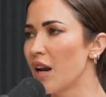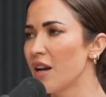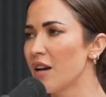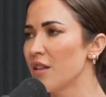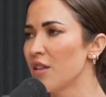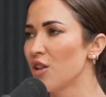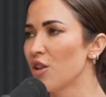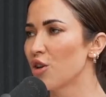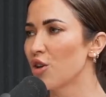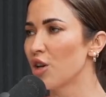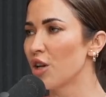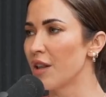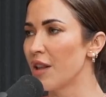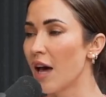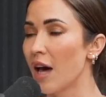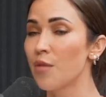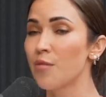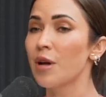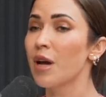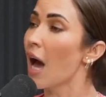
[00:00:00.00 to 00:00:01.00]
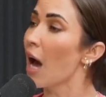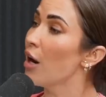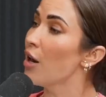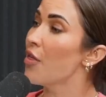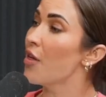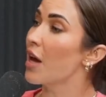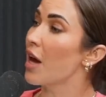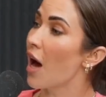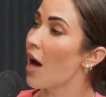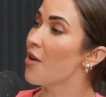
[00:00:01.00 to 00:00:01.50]
I didn't look good in that. I'm like, how do you
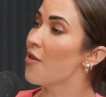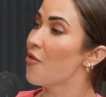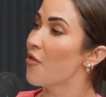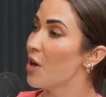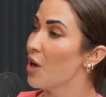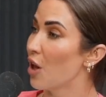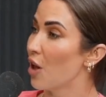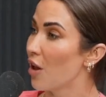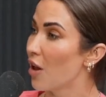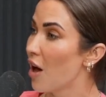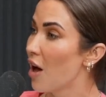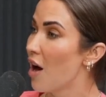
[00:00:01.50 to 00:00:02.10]
think I feel?